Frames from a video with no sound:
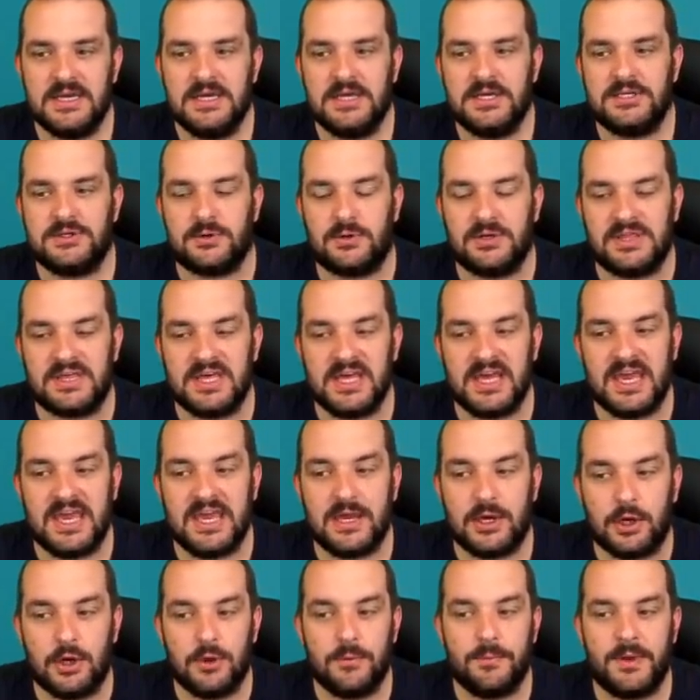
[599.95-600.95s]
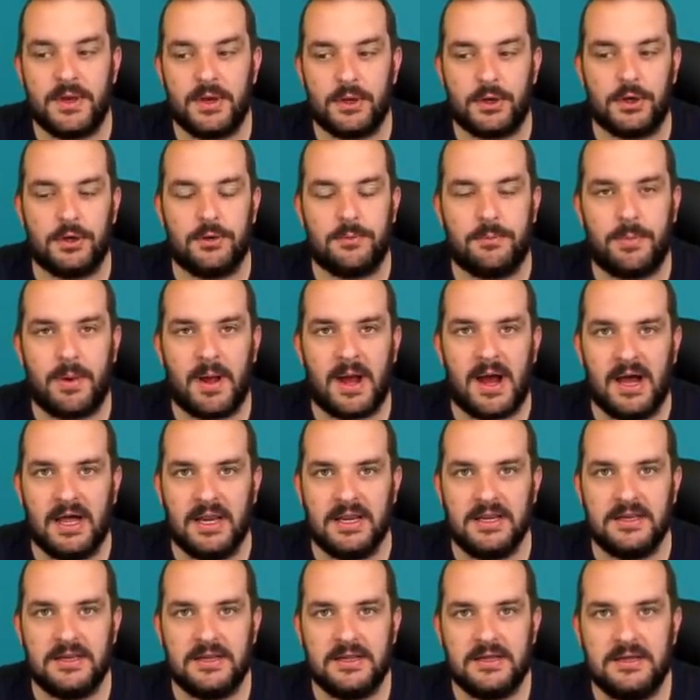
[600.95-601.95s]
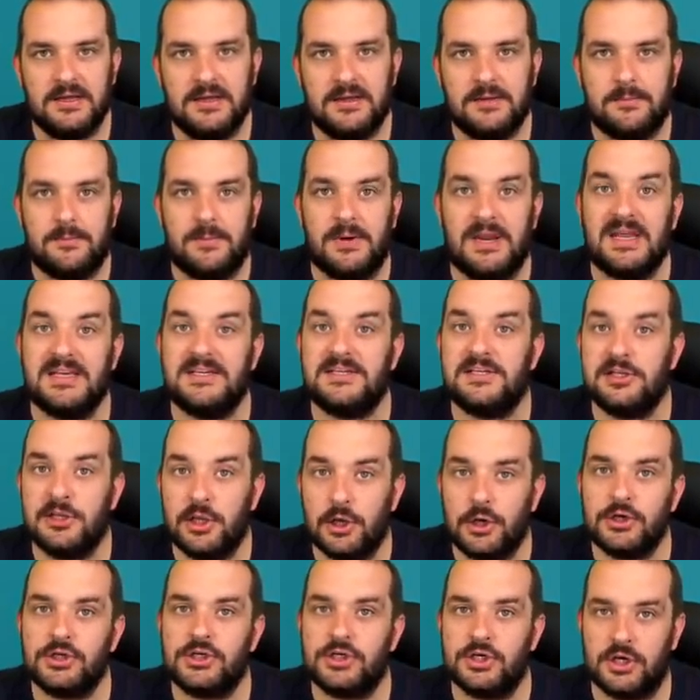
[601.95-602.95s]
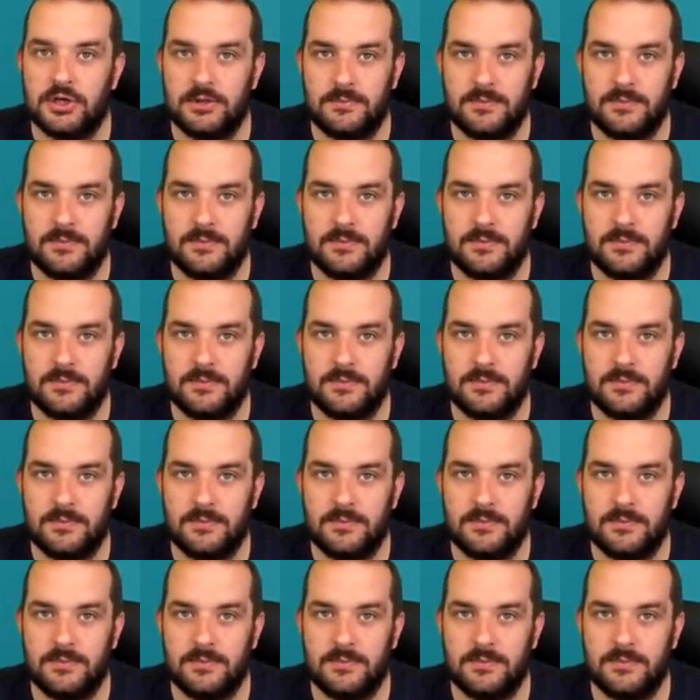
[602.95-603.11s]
So I think he could be a good punt, but there's lots of good